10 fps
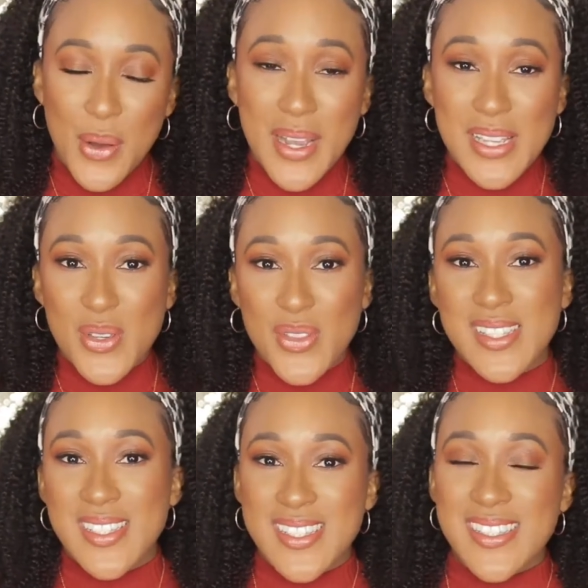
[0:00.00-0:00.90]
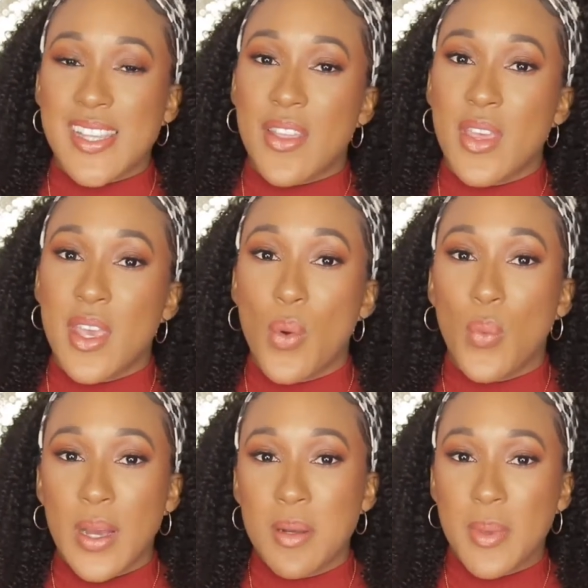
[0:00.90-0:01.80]
Okay, so this is the
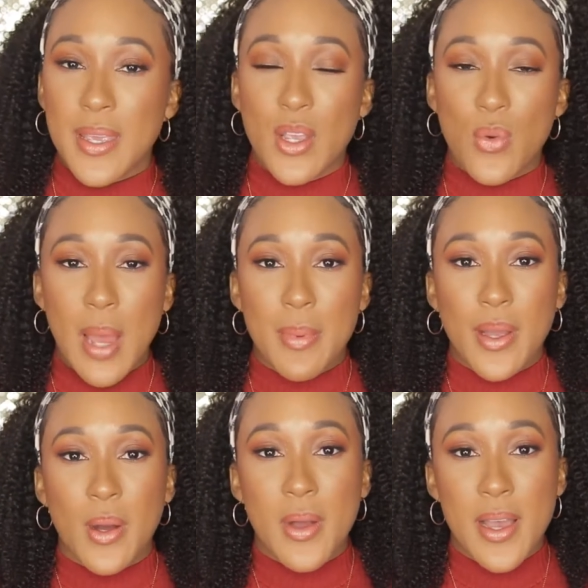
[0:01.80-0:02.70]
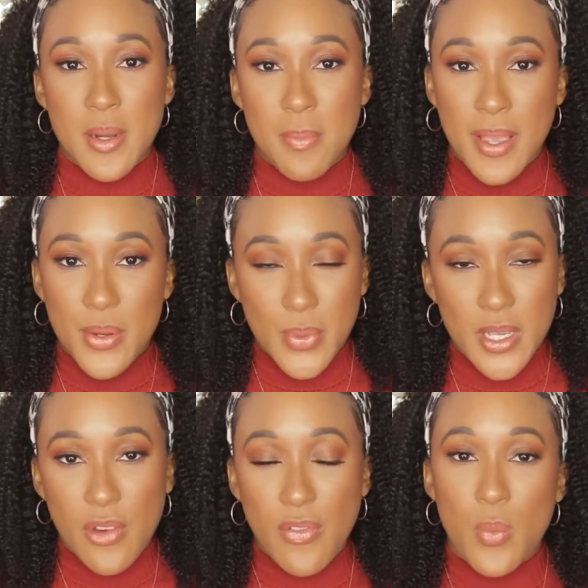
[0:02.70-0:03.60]
1B grab and go headband
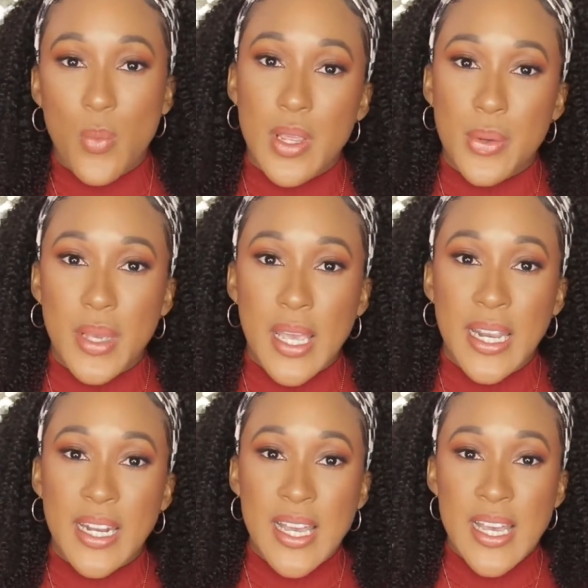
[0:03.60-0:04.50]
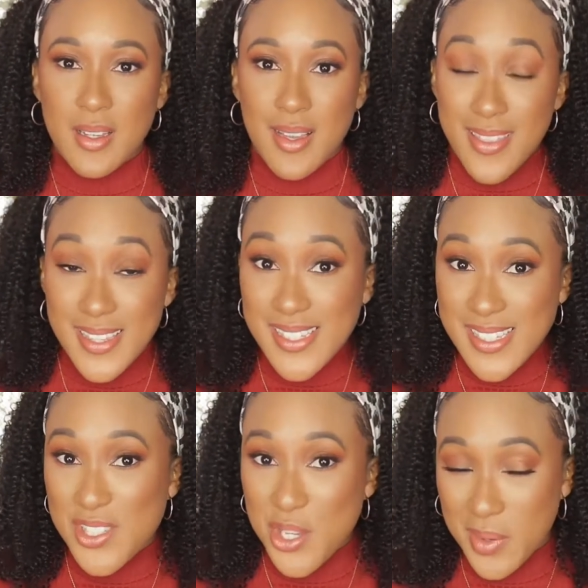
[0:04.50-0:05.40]
wig from Wequeen. This
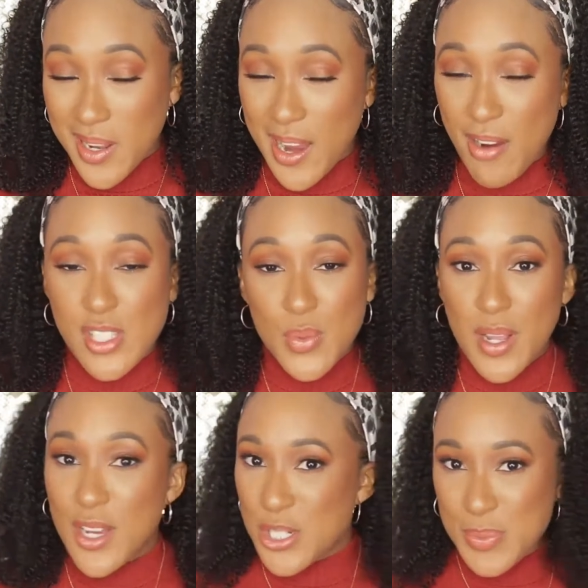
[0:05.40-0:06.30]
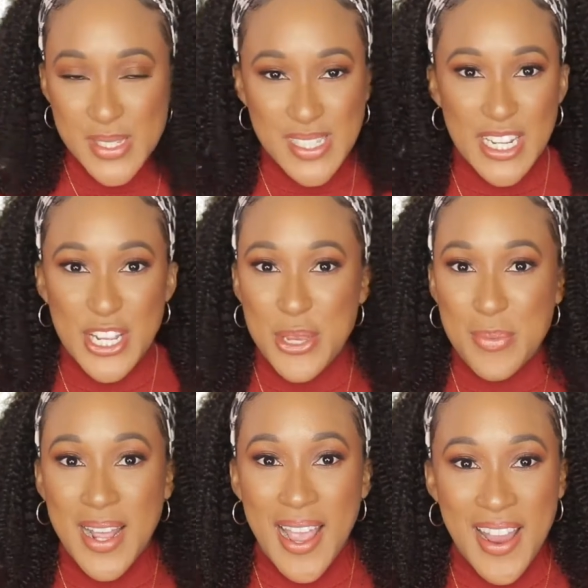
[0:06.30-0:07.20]
is human hair. It's 100%
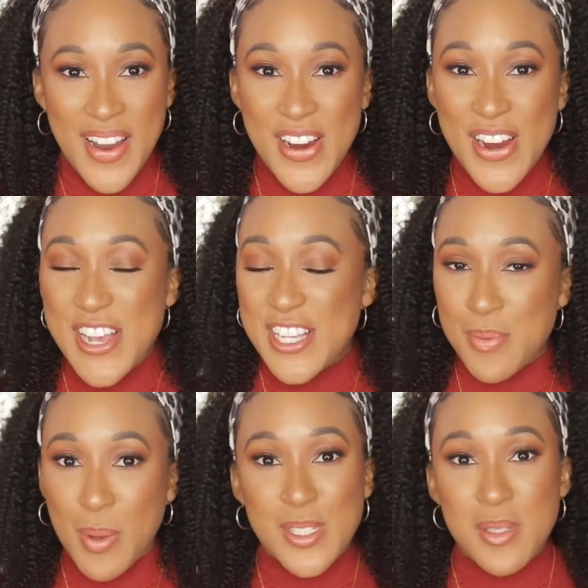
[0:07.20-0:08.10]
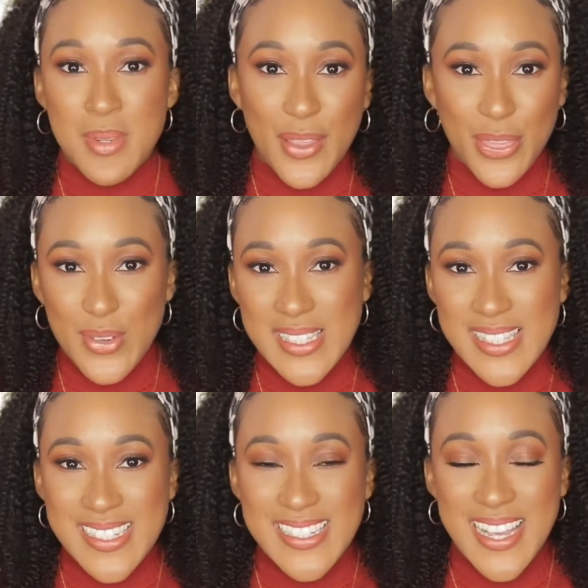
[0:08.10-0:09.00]
human hair. It's supposed to be a
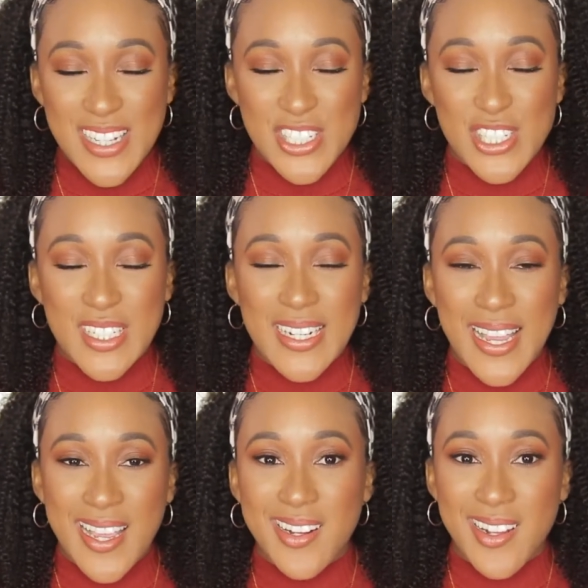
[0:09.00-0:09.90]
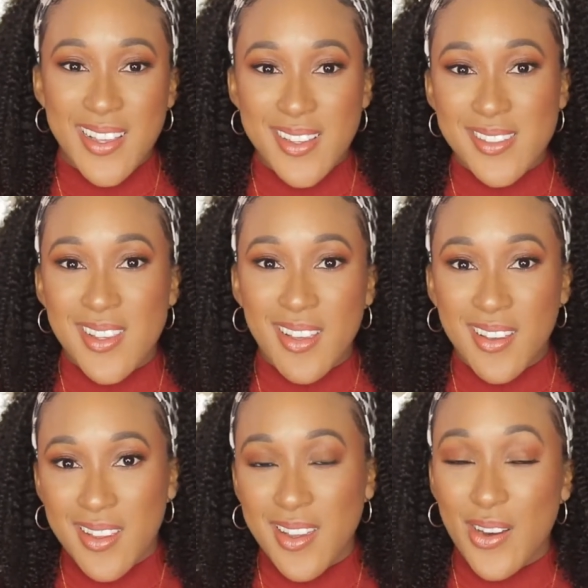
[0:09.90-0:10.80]
3C texture and it is
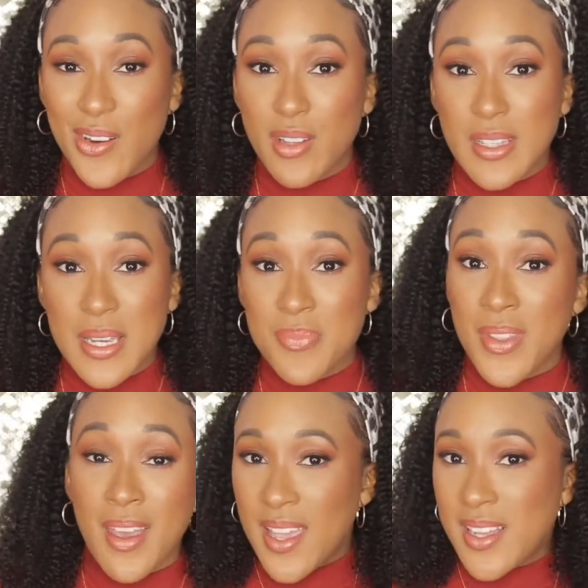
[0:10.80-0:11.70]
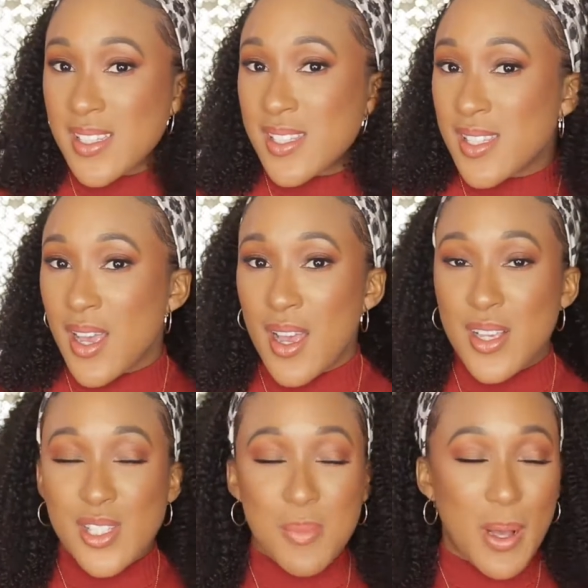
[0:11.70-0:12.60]
kinky curly. It's
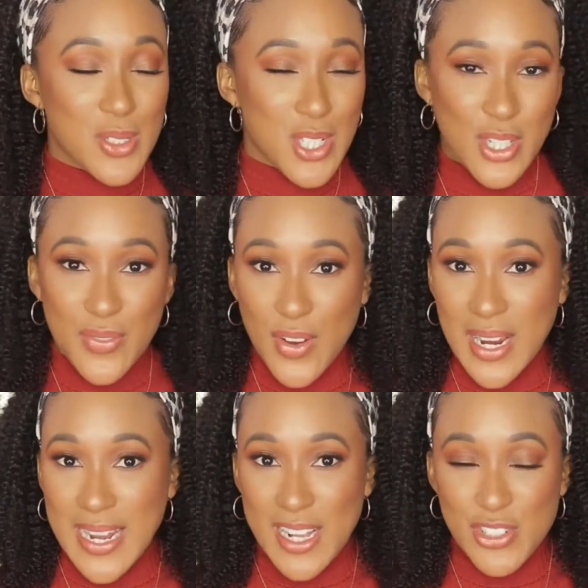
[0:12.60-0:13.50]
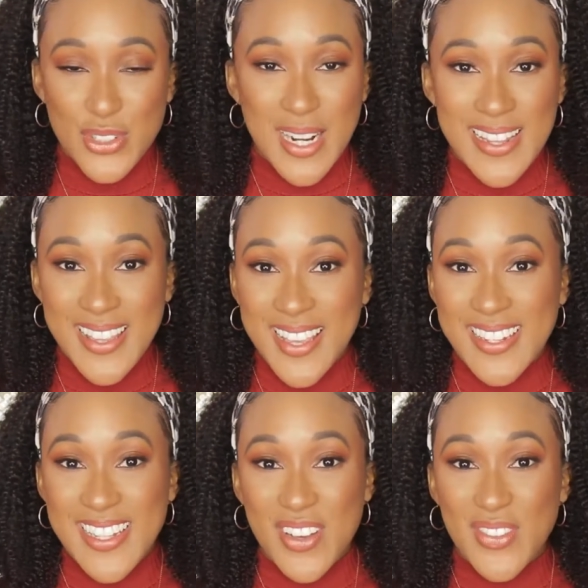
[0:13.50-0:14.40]
supposed to look very natural and I think
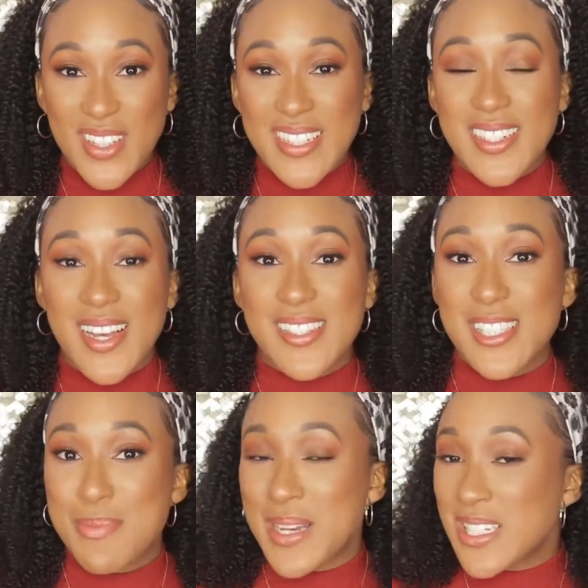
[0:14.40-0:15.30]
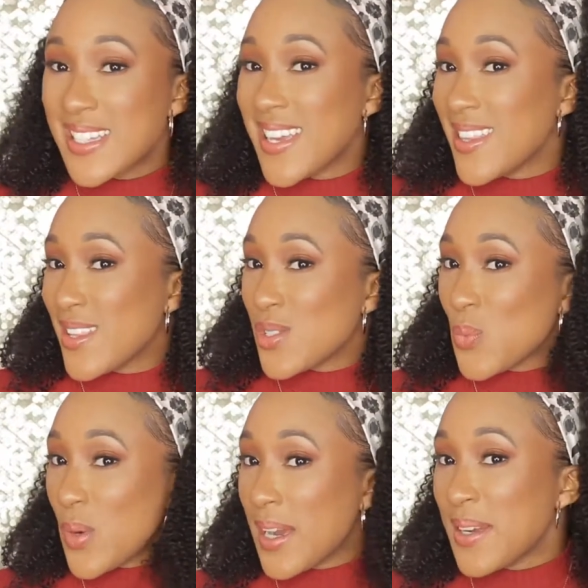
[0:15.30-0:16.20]
it definitely does, especially in
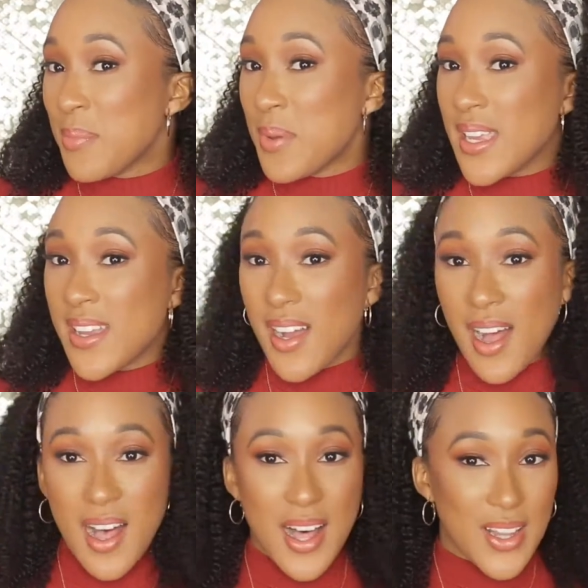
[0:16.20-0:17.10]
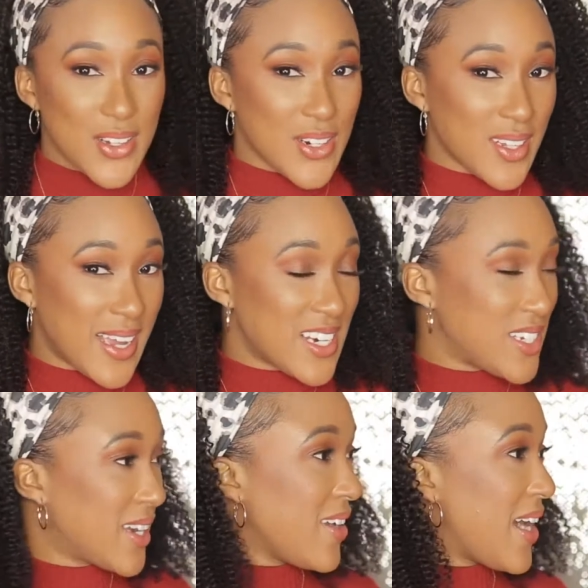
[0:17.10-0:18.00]
this 1B color. Like,
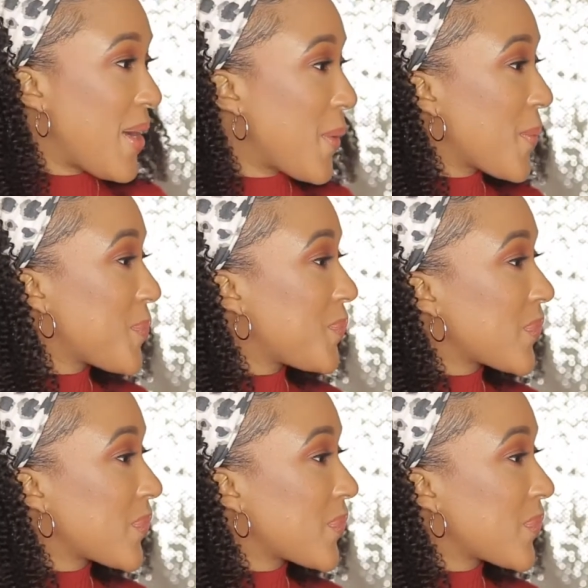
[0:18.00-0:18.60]
check her out.